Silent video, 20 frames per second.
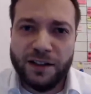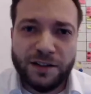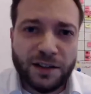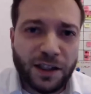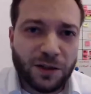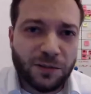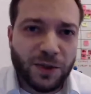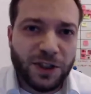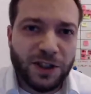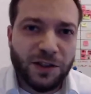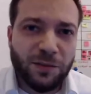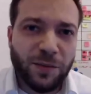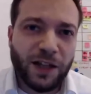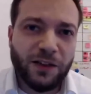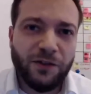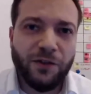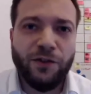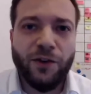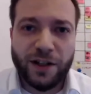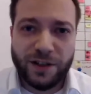determined
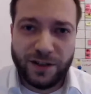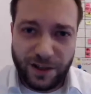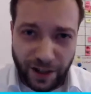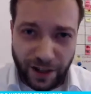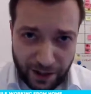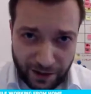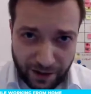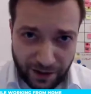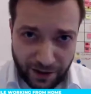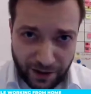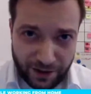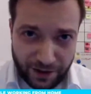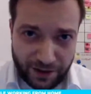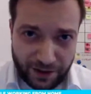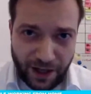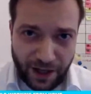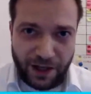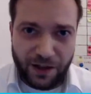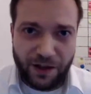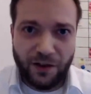but
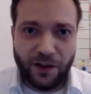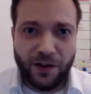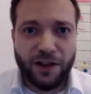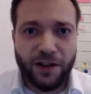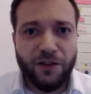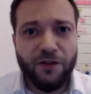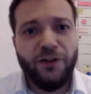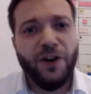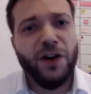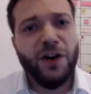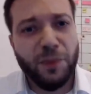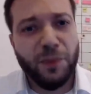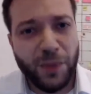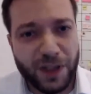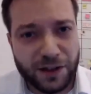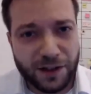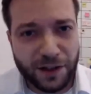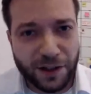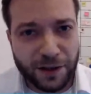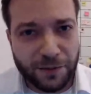frustrated and very
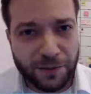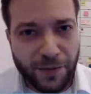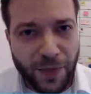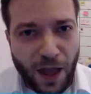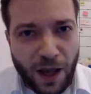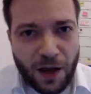bitter.